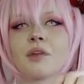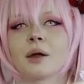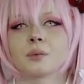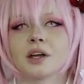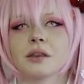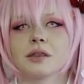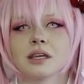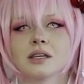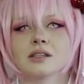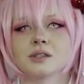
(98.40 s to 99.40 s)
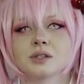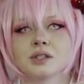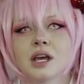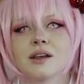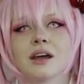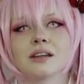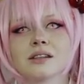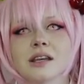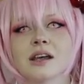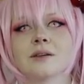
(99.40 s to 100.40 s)
I rate these 10 out
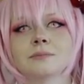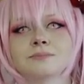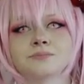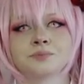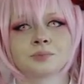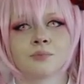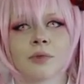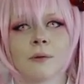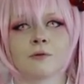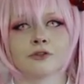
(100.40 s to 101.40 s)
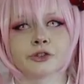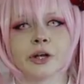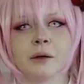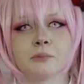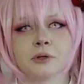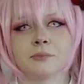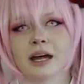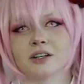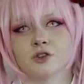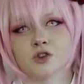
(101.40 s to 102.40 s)
of 10 for a
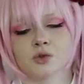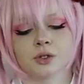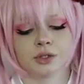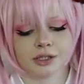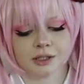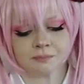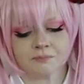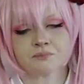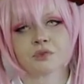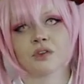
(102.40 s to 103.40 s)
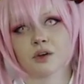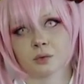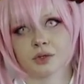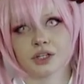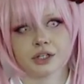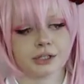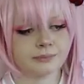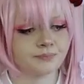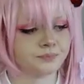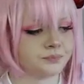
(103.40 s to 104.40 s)
pre-packaged store cookie. They're really good.
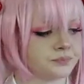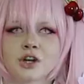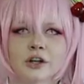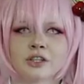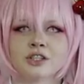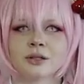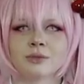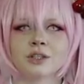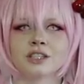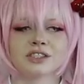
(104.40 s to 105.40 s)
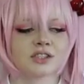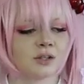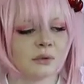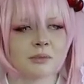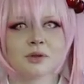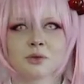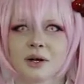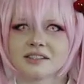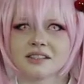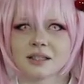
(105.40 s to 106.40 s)
Chocolate chip cookie's good, maybe the
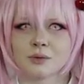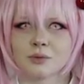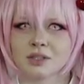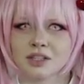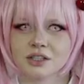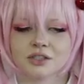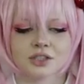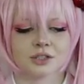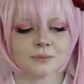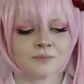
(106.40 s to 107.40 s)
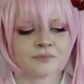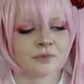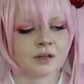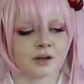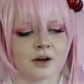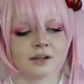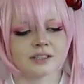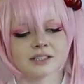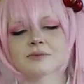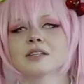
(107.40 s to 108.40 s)
rest of them will be good too. Alright,
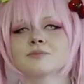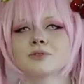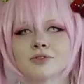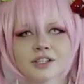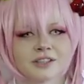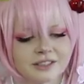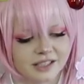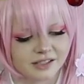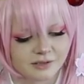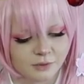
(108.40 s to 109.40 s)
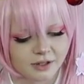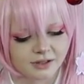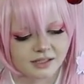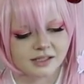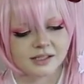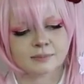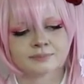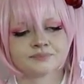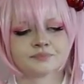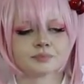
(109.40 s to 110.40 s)
let's move on to the next one. Let's see.
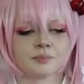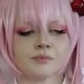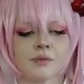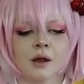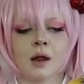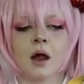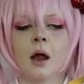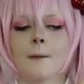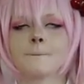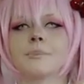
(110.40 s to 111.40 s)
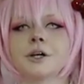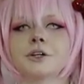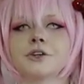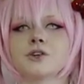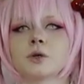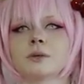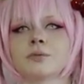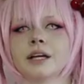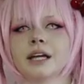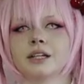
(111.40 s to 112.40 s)
Butter
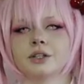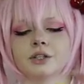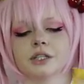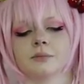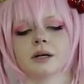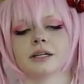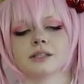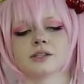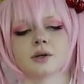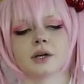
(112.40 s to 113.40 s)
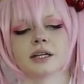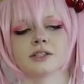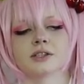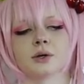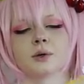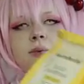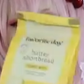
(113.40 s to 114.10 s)
shortbread cookie bites. Okay, so